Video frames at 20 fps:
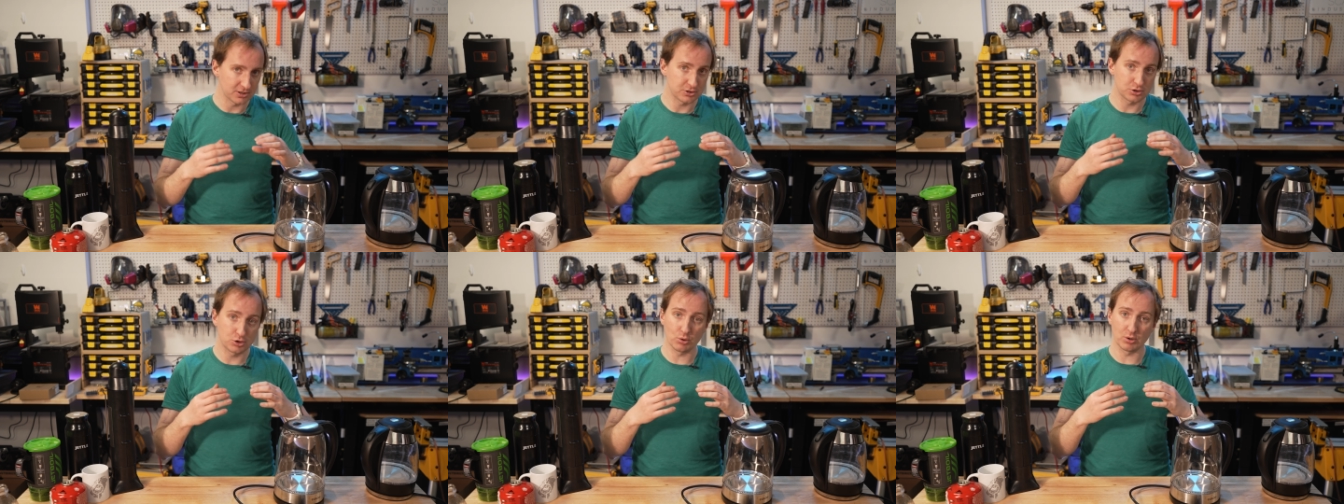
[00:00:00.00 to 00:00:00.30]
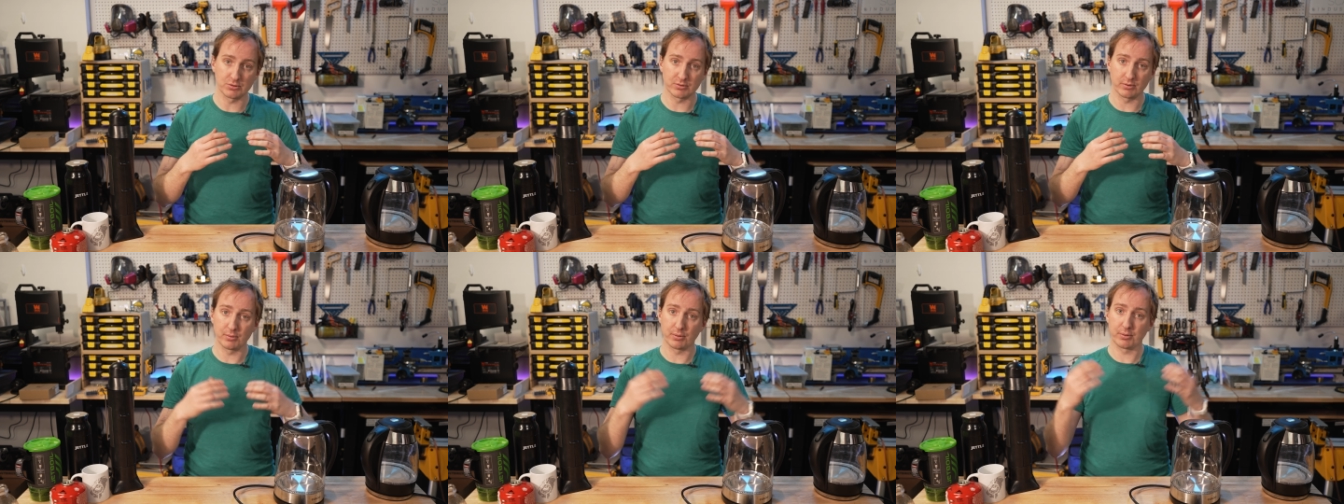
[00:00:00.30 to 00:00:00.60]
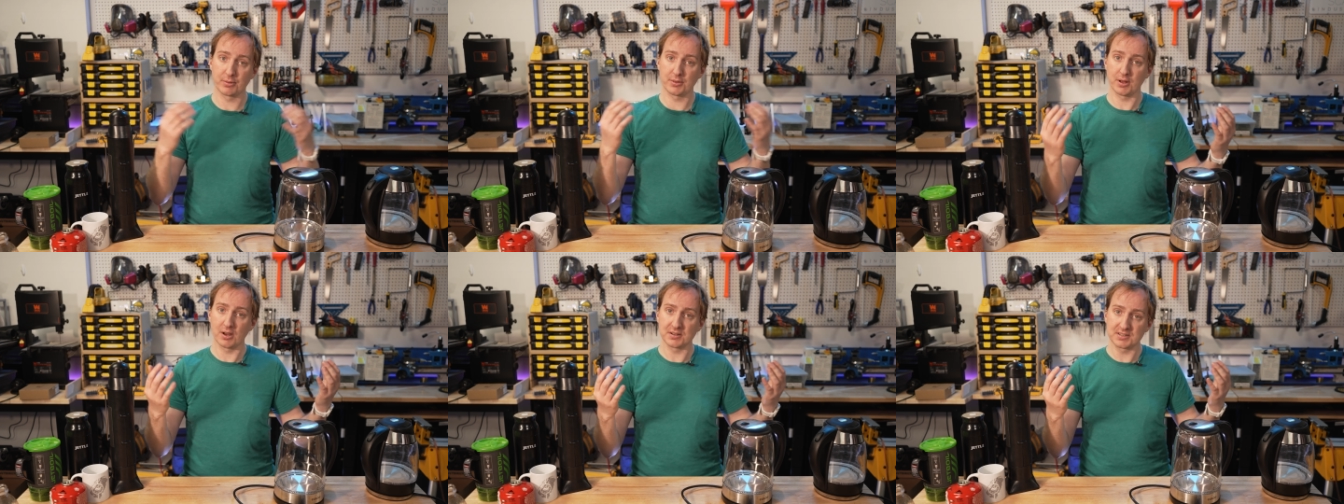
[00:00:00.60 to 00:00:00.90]

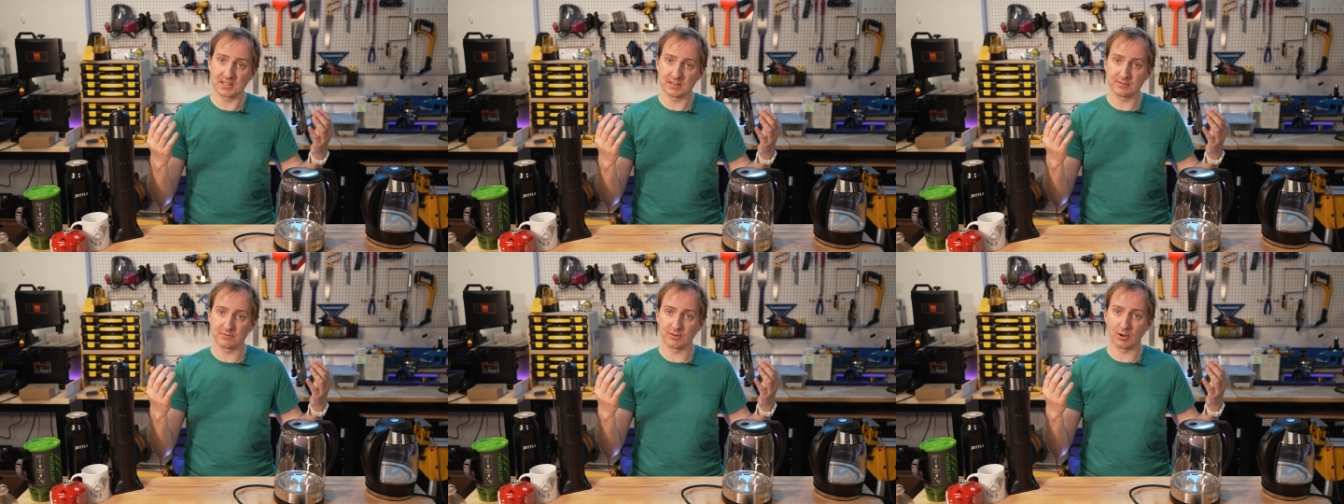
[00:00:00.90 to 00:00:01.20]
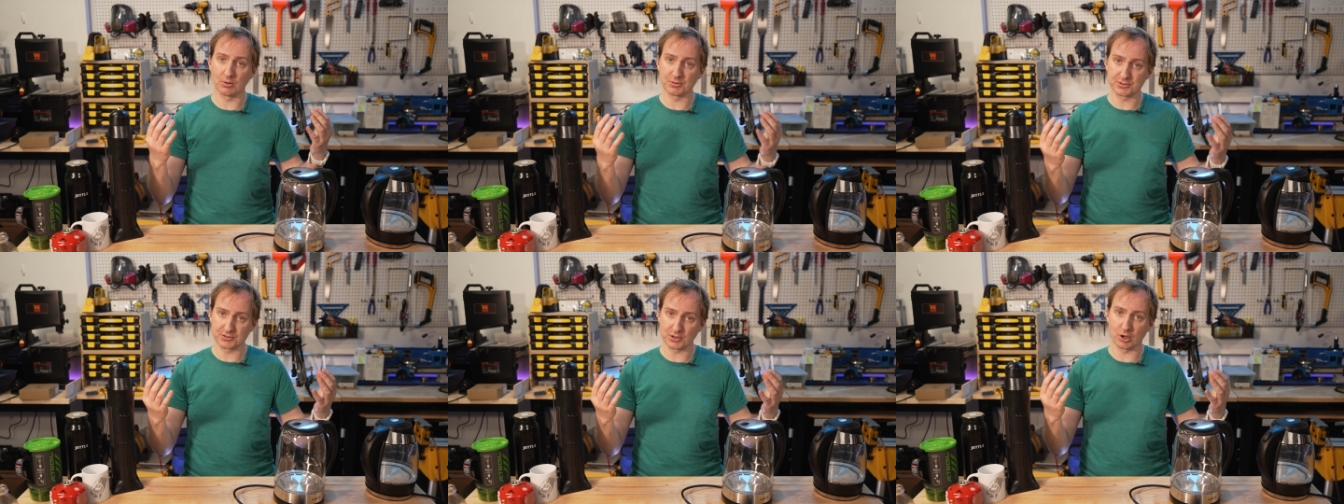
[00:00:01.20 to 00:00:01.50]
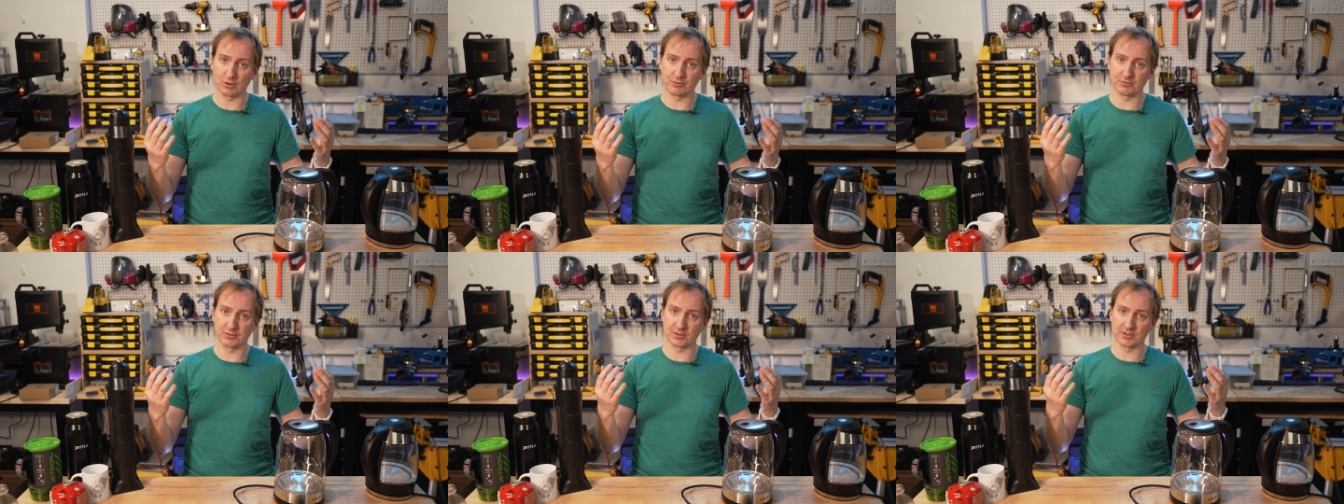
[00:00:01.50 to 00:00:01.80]
230 volts
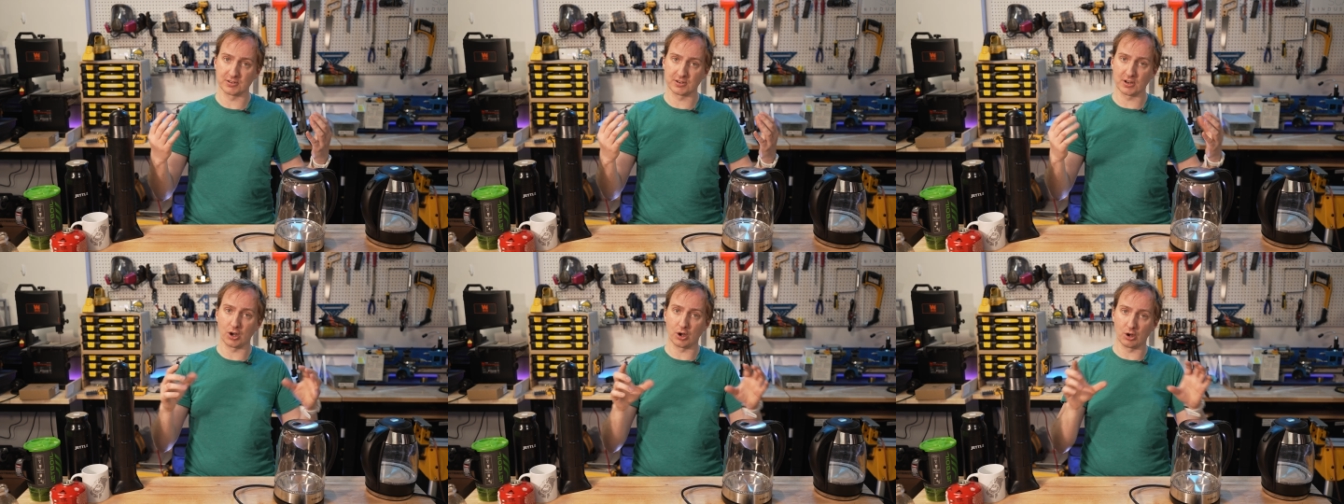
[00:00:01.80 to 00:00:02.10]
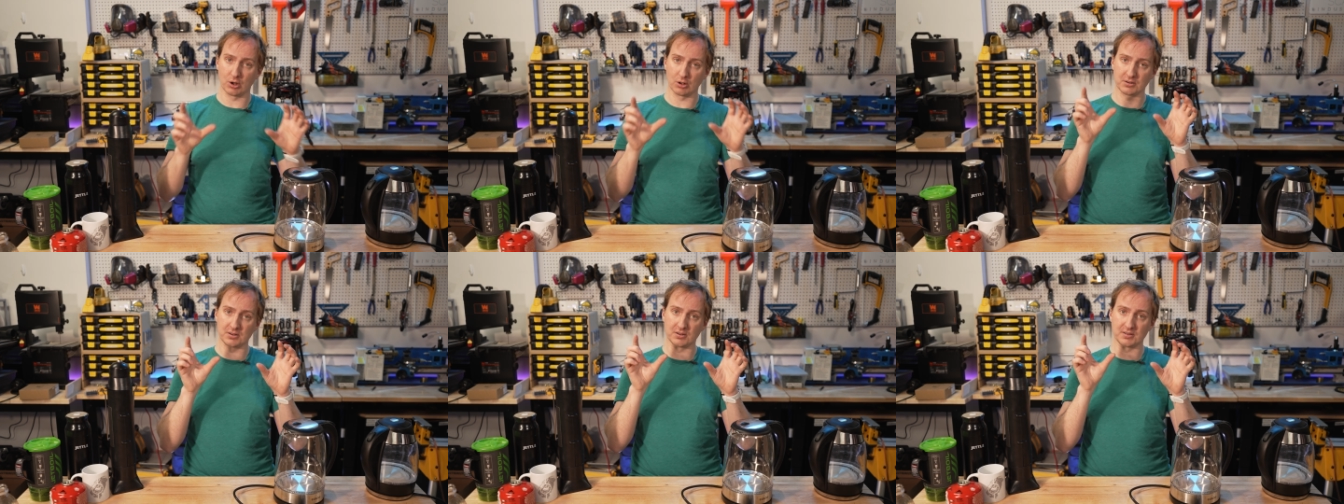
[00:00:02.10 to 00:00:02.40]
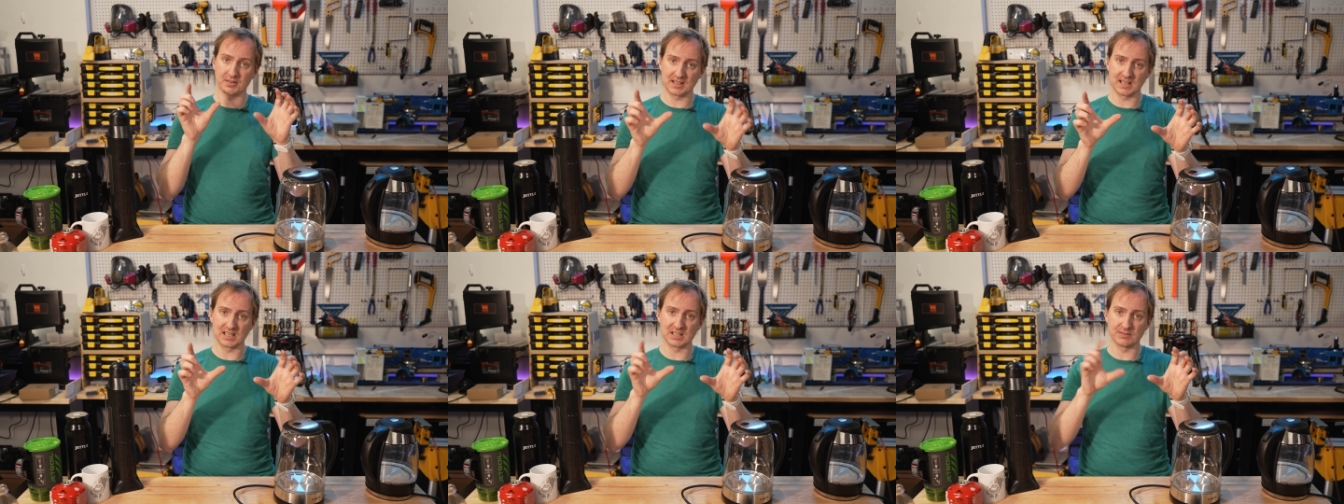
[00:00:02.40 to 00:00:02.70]
often on
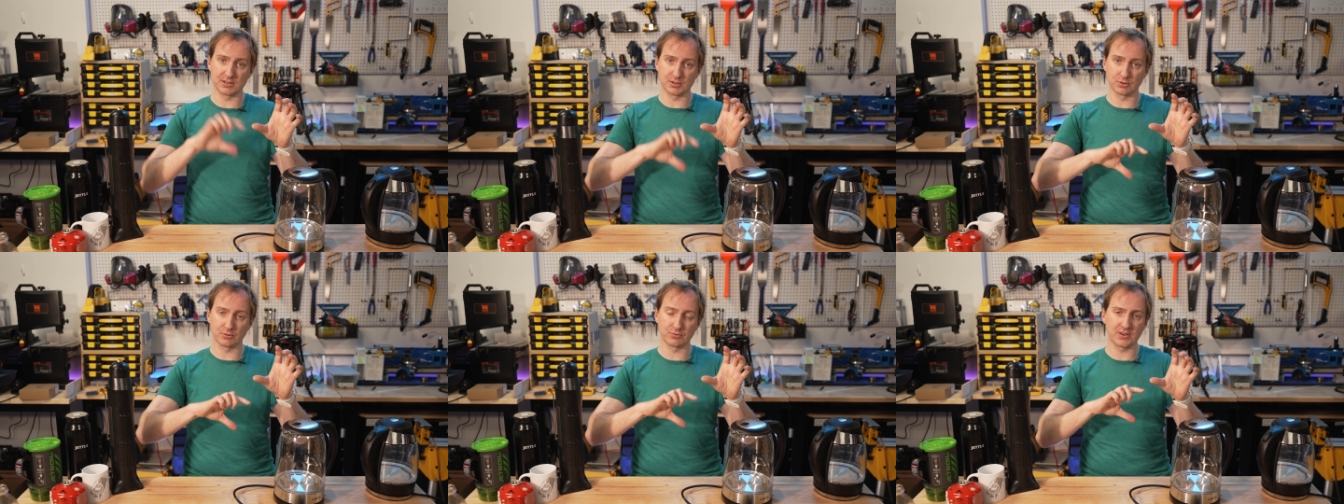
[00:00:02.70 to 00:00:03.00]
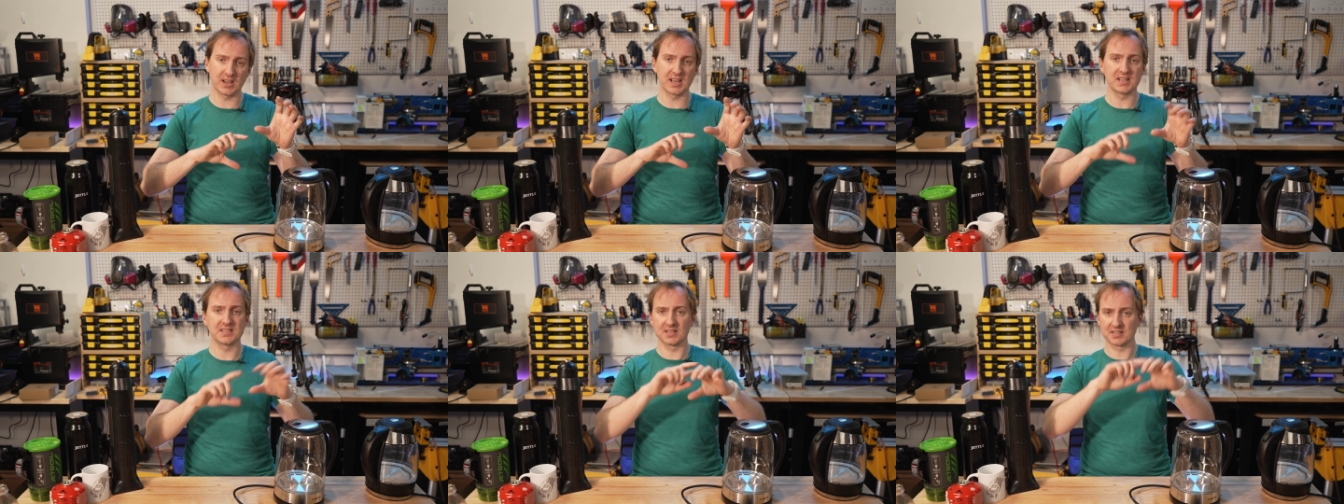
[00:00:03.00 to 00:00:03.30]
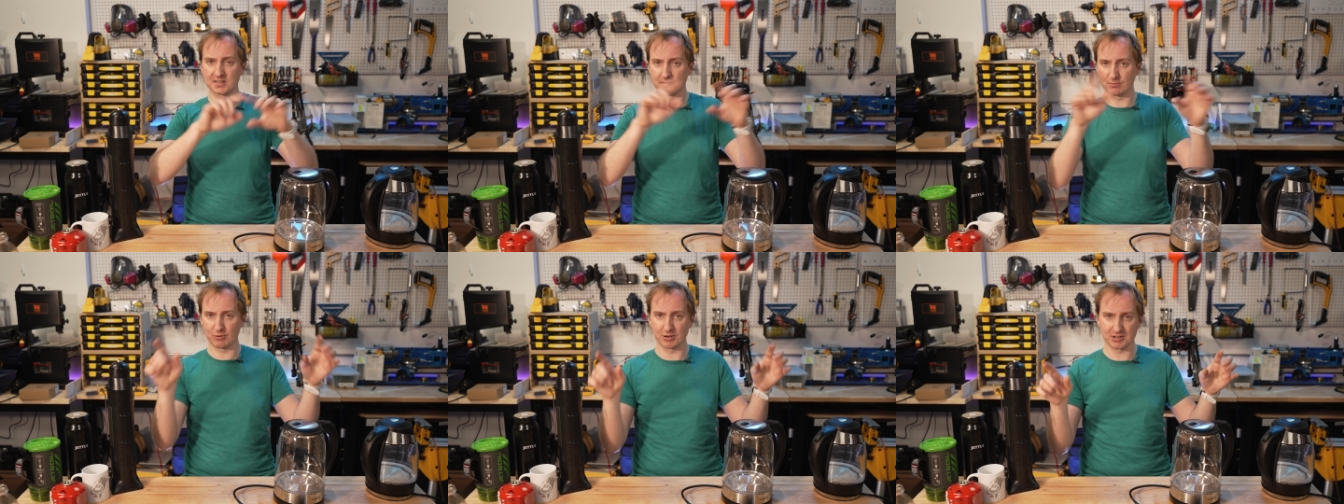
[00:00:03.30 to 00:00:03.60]
the individual phases,
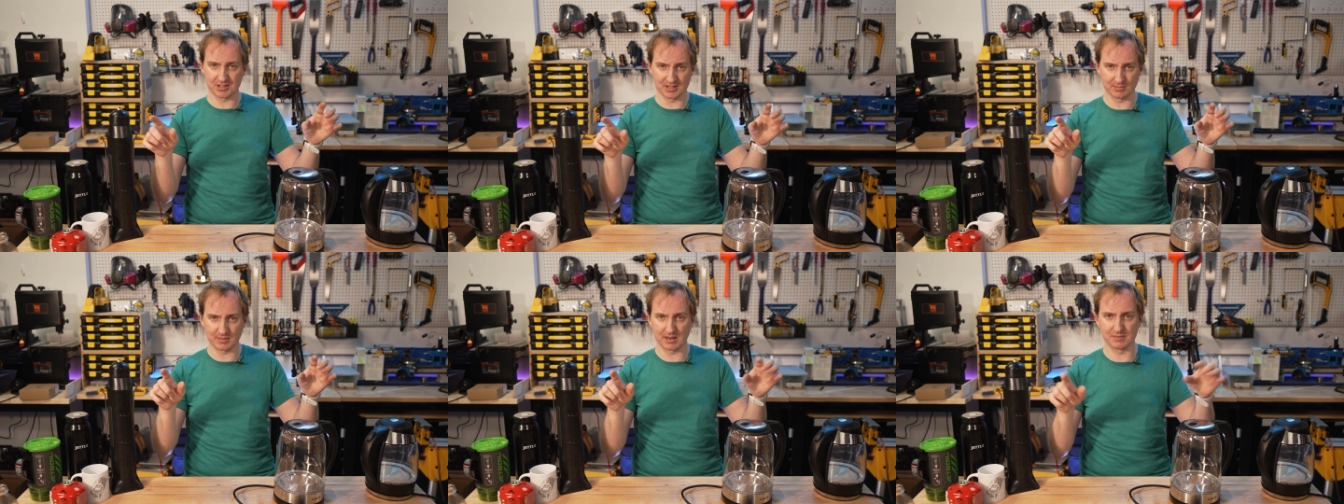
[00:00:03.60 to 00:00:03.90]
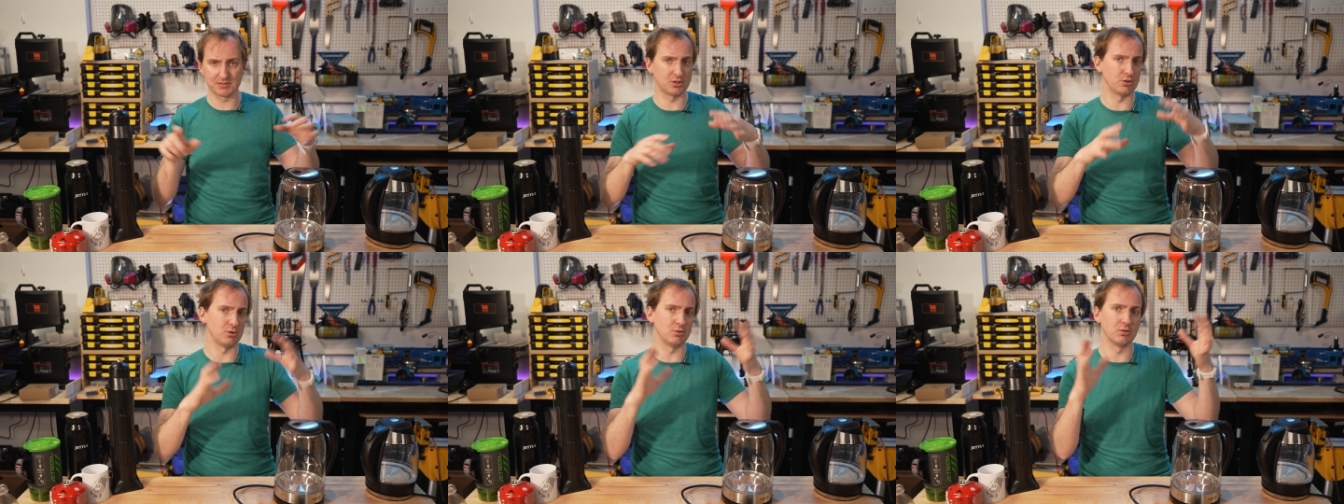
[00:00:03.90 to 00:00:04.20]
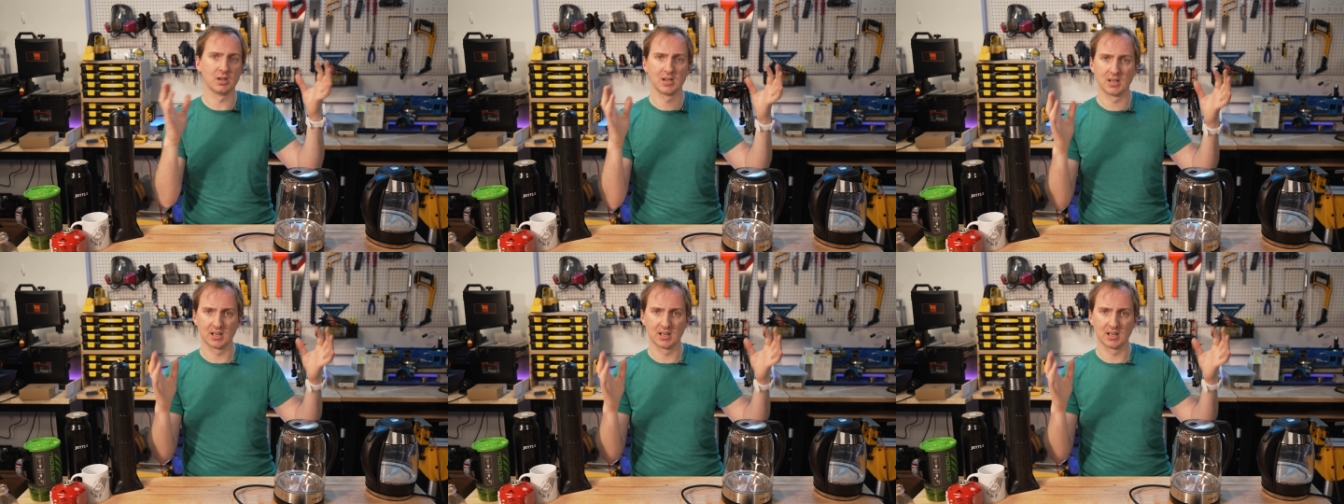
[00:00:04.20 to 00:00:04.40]
and bridging them gives you